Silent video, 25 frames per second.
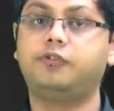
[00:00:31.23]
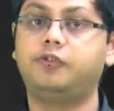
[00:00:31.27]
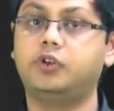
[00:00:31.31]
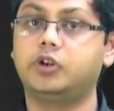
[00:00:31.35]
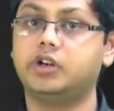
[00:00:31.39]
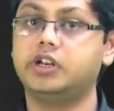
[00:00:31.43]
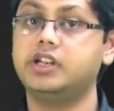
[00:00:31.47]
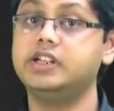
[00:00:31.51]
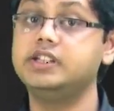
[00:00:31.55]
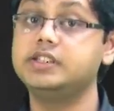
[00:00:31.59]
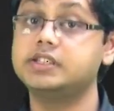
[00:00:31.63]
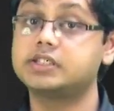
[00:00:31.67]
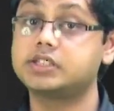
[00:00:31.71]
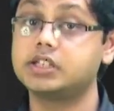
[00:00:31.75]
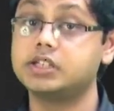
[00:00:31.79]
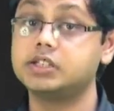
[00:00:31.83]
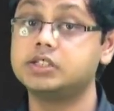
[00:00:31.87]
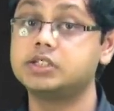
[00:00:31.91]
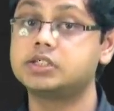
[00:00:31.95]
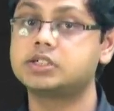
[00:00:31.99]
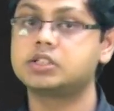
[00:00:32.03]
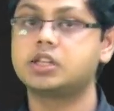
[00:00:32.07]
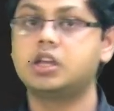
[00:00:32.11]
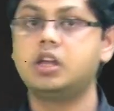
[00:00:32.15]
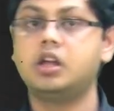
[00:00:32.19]
For
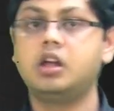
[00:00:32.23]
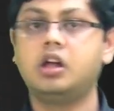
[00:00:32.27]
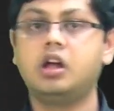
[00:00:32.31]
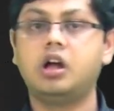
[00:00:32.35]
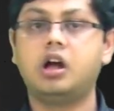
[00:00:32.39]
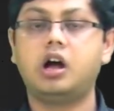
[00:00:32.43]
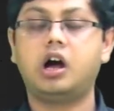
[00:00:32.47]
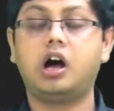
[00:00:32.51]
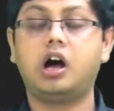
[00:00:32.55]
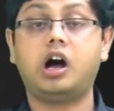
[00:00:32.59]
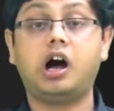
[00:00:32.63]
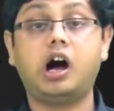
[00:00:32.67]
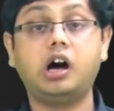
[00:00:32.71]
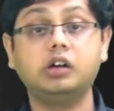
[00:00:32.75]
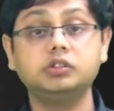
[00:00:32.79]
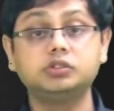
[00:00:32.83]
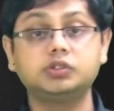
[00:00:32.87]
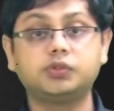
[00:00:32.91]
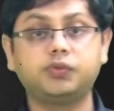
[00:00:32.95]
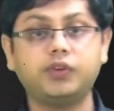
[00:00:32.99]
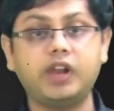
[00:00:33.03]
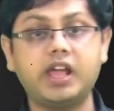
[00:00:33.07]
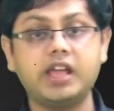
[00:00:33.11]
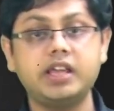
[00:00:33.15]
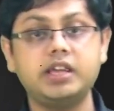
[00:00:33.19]
instance, a
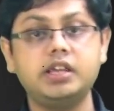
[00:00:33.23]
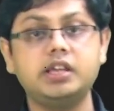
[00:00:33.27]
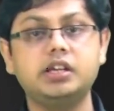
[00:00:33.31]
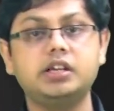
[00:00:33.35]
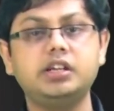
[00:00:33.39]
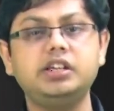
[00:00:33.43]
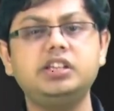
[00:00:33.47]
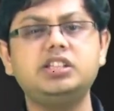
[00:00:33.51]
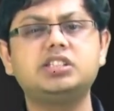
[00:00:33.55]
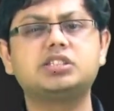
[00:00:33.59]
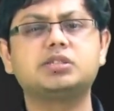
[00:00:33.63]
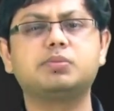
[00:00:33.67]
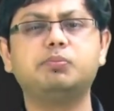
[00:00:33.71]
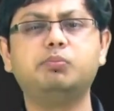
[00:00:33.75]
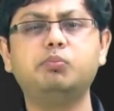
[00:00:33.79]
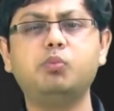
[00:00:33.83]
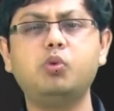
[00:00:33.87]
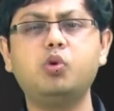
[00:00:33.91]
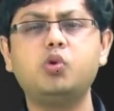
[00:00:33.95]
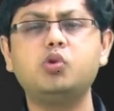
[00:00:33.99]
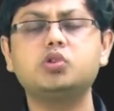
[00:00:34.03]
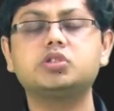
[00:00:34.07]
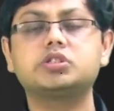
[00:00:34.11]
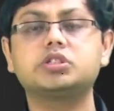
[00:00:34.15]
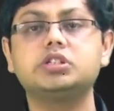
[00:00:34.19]
housefly eats
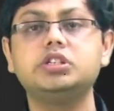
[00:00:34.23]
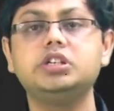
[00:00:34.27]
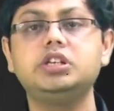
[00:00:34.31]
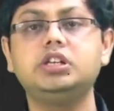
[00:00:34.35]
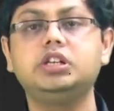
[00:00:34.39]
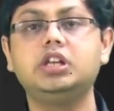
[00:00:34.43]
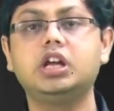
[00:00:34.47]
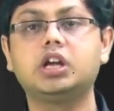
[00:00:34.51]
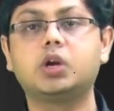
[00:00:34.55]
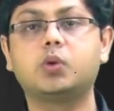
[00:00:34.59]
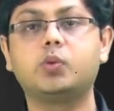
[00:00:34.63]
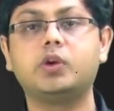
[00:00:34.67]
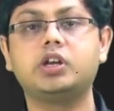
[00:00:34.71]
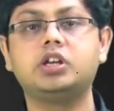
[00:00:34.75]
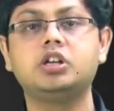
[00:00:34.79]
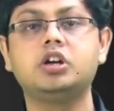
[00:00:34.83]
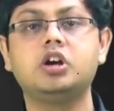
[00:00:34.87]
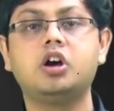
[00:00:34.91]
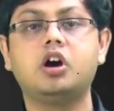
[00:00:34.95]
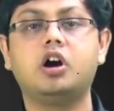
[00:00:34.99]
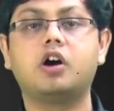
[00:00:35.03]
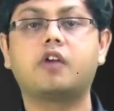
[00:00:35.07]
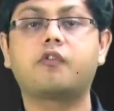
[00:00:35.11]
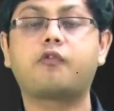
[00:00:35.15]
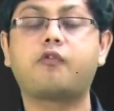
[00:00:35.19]
mostly
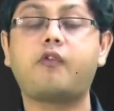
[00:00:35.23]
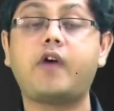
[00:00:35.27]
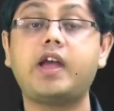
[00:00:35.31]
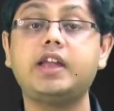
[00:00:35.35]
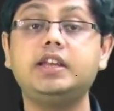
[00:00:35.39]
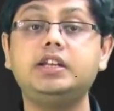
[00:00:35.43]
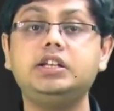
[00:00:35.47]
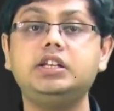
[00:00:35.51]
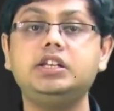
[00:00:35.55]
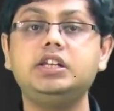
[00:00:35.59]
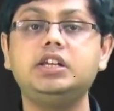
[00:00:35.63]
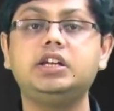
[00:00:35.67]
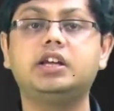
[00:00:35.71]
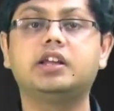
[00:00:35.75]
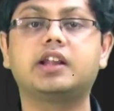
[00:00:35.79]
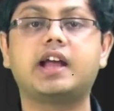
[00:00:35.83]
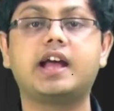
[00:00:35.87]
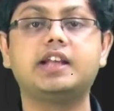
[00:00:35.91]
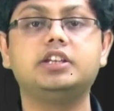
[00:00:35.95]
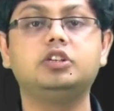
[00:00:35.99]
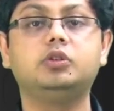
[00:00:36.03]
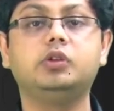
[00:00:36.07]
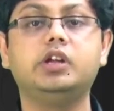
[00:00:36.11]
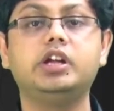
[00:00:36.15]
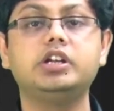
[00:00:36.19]
liquid or finely
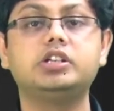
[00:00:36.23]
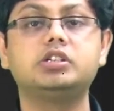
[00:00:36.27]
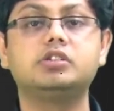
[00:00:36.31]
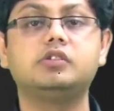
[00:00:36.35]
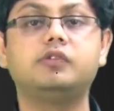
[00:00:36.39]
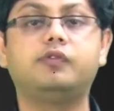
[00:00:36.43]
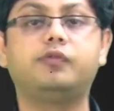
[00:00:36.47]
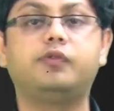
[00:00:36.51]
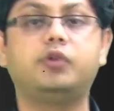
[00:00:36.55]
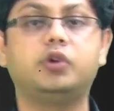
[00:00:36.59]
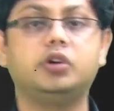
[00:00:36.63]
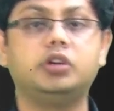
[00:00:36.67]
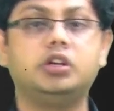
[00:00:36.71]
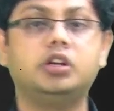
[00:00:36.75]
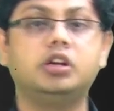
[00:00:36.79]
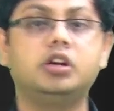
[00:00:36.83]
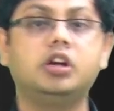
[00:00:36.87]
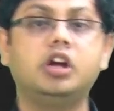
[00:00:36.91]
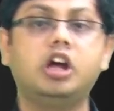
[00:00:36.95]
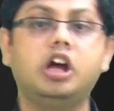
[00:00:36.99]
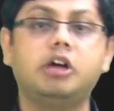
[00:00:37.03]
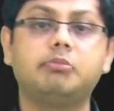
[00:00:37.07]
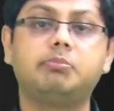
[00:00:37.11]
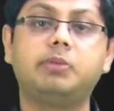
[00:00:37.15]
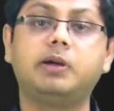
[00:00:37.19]
granulated food.
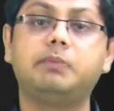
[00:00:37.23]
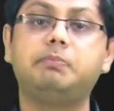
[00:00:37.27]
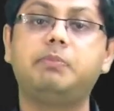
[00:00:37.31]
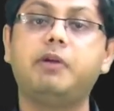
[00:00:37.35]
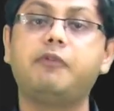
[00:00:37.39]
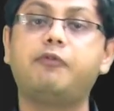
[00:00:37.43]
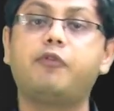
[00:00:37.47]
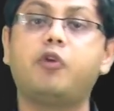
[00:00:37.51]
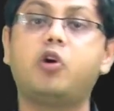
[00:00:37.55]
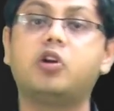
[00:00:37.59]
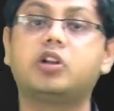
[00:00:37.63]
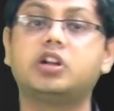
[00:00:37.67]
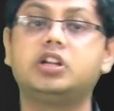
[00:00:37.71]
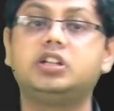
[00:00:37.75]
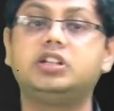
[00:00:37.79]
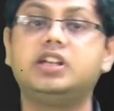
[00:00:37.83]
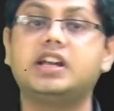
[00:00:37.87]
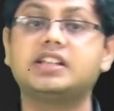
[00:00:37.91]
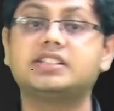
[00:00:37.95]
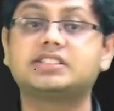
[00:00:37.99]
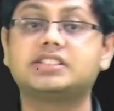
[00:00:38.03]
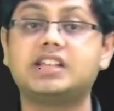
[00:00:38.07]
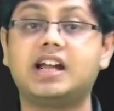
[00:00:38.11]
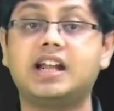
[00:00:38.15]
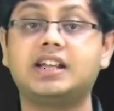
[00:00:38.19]
But before it
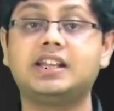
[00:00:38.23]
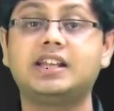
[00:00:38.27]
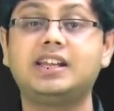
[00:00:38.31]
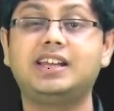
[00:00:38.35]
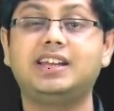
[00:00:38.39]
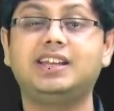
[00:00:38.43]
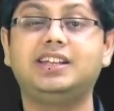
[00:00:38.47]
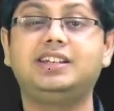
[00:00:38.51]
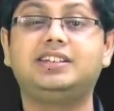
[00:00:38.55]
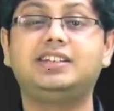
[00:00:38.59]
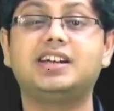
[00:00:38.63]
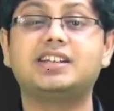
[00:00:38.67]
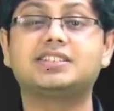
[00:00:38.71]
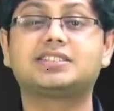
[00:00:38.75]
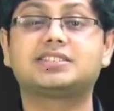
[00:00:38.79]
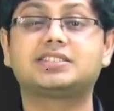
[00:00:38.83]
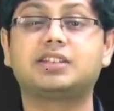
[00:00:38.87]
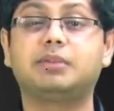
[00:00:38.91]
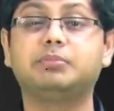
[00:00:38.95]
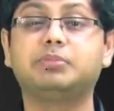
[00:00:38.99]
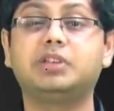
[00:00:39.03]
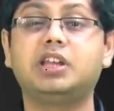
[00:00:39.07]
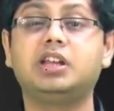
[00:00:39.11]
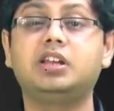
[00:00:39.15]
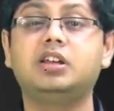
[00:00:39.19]
does that, it does
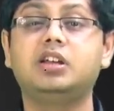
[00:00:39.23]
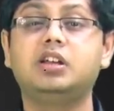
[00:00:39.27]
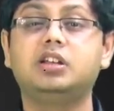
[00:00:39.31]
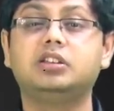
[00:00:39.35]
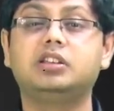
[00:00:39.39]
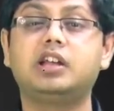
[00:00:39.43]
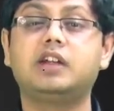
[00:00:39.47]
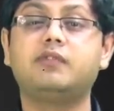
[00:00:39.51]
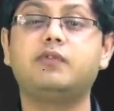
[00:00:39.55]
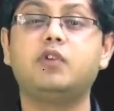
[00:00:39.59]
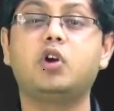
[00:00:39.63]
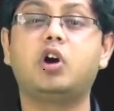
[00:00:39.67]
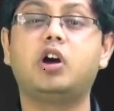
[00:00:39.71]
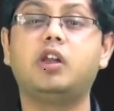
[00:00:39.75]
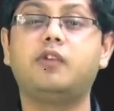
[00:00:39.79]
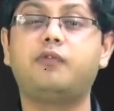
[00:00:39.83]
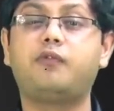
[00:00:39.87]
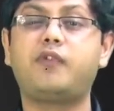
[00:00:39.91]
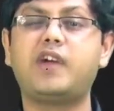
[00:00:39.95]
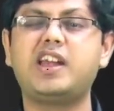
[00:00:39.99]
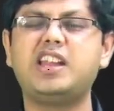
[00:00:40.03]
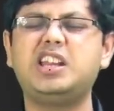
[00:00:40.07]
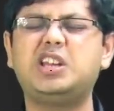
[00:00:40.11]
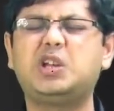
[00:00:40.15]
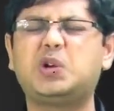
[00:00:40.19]
something that we all
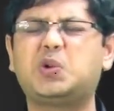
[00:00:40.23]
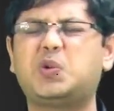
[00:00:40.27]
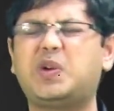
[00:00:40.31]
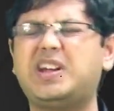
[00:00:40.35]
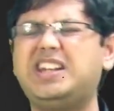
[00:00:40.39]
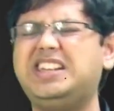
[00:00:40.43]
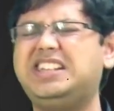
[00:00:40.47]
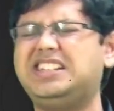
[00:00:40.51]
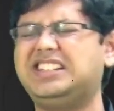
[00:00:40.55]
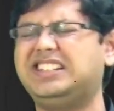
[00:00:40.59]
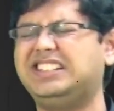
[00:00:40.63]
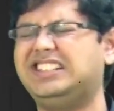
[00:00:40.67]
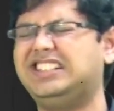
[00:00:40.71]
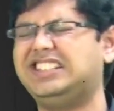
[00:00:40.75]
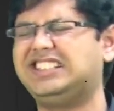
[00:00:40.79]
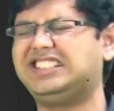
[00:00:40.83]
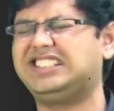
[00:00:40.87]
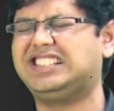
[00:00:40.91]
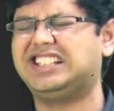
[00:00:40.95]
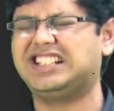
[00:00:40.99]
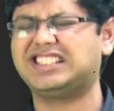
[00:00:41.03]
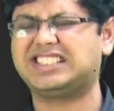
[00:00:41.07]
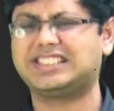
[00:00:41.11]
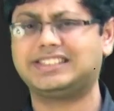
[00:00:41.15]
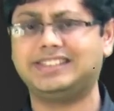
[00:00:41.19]
find quite
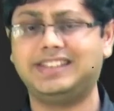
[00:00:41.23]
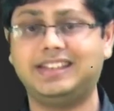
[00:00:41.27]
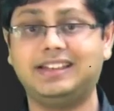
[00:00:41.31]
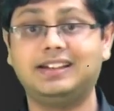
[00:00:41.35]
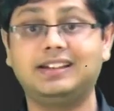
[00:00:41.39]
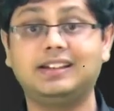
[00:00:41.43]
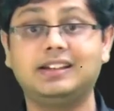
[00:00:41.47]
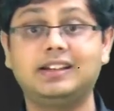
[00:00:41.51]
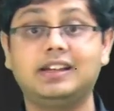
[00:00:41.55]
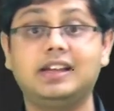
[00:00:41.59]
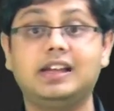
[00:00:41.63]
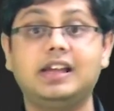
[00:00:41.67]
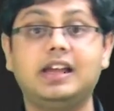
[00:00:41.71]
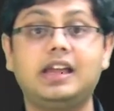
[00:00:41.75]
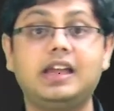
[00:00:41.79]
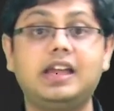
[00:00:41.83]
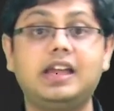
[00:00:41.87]
disgusting.